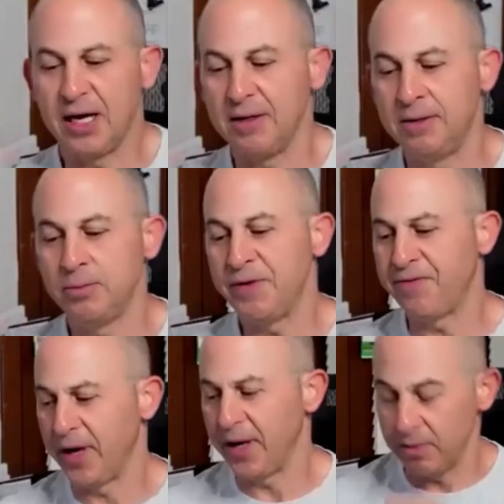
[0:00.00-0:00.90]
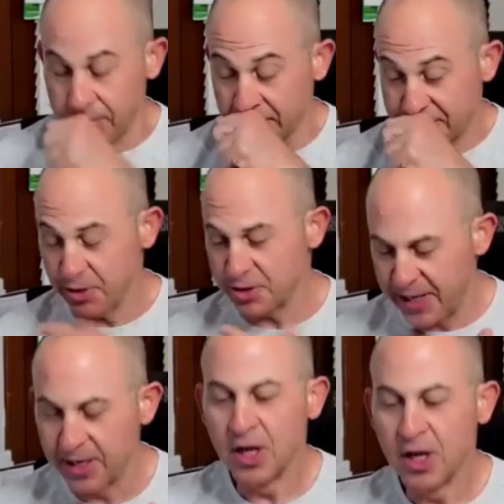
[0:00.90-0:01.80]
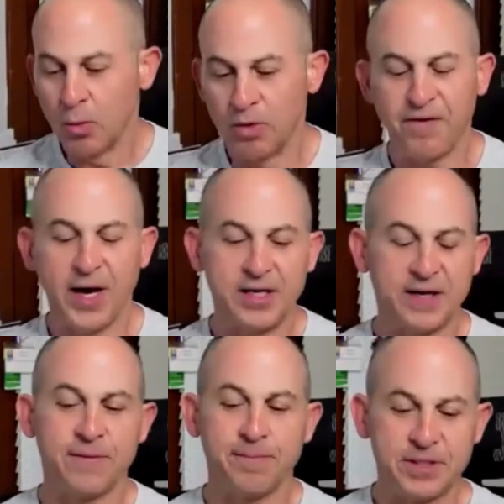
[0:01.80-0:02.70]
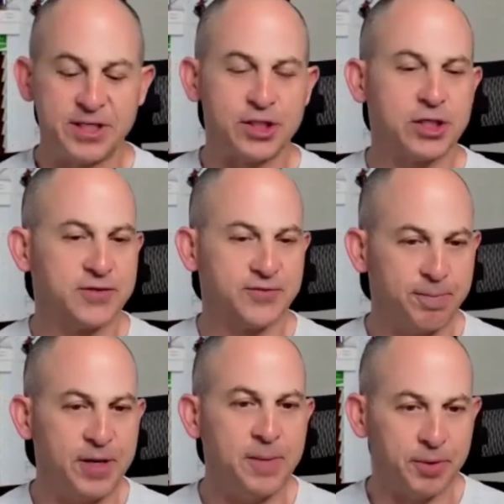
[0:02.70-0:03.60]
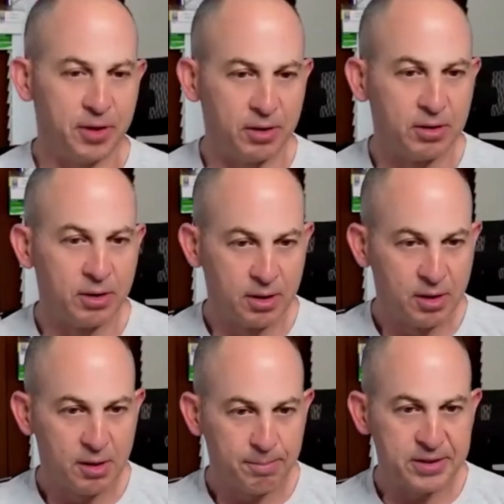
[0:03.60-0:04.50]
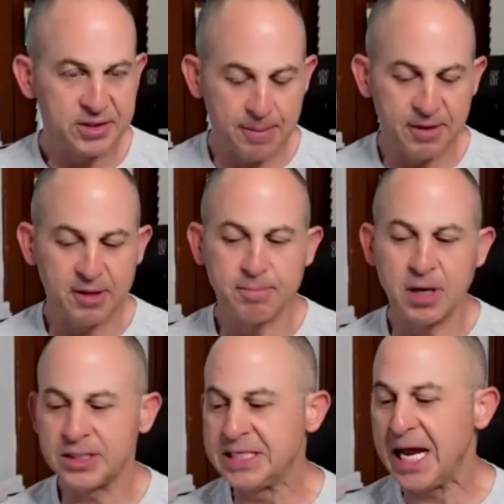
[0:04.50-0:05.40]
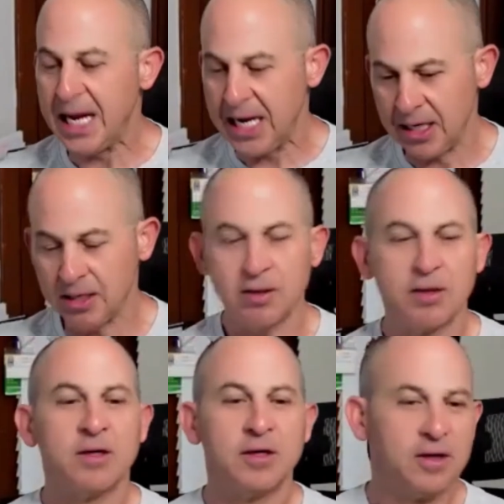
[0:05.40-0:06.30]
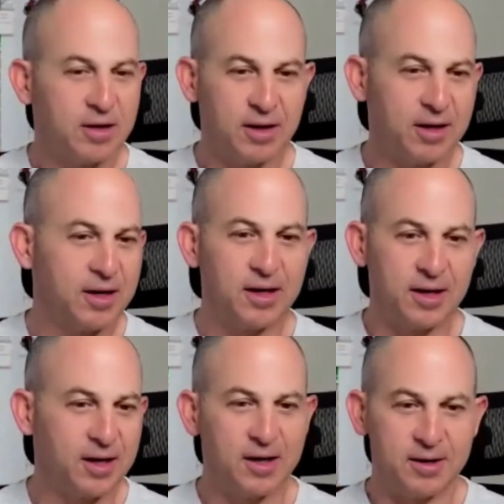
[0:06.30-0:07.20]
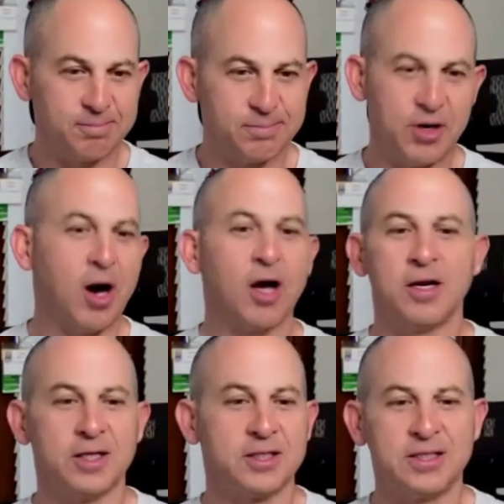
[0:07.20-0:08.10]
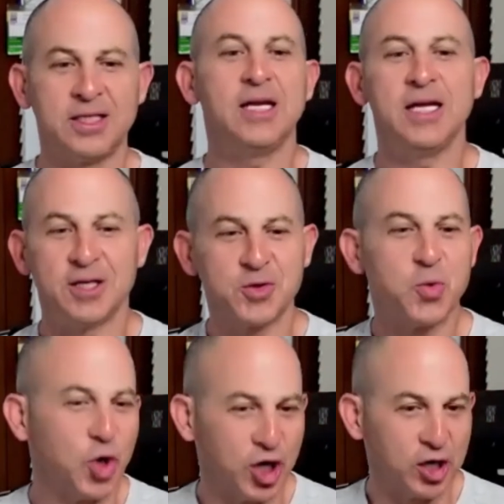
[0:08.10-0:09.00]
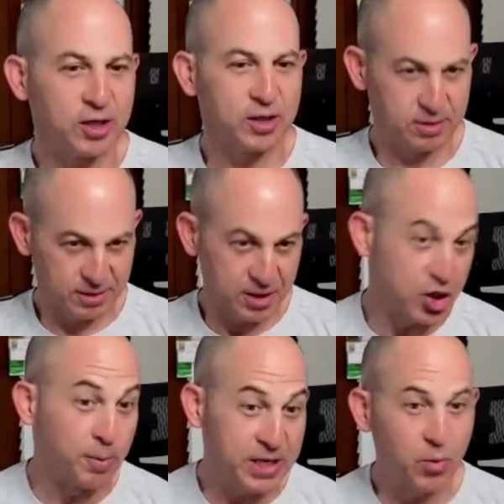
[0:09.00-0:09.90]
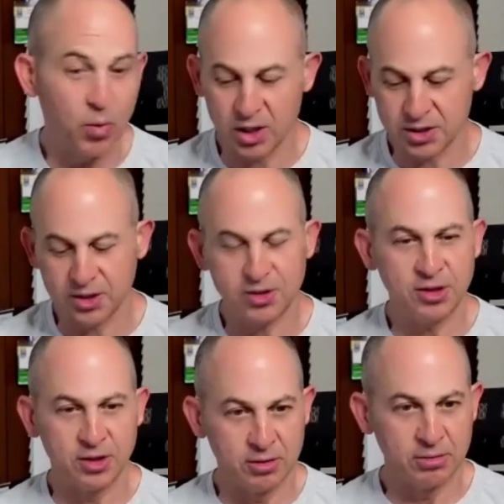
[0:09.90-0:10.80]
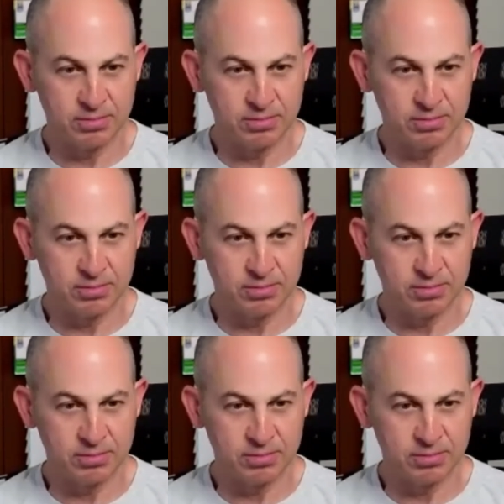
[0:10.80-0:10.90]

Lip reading: we find, excuse me, we'll find different positions for people, but some of the mundane, monotonous, tedious work that nobody wants to do